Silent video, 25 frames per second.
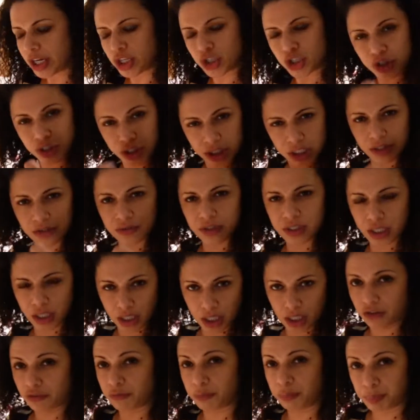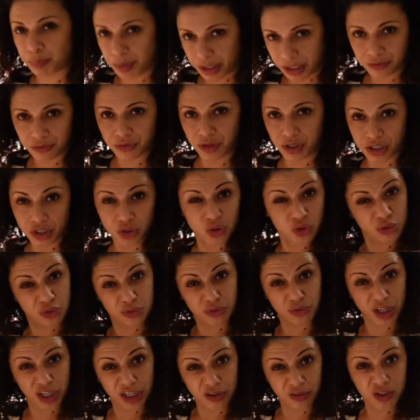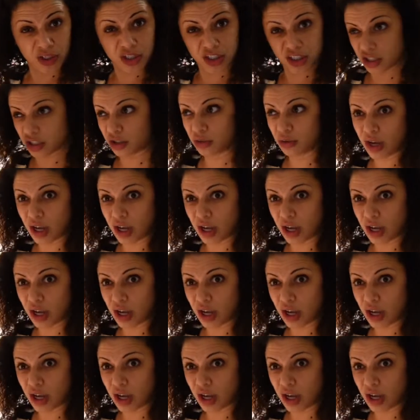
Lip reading: it just gives a kind of beefy sort of flavour to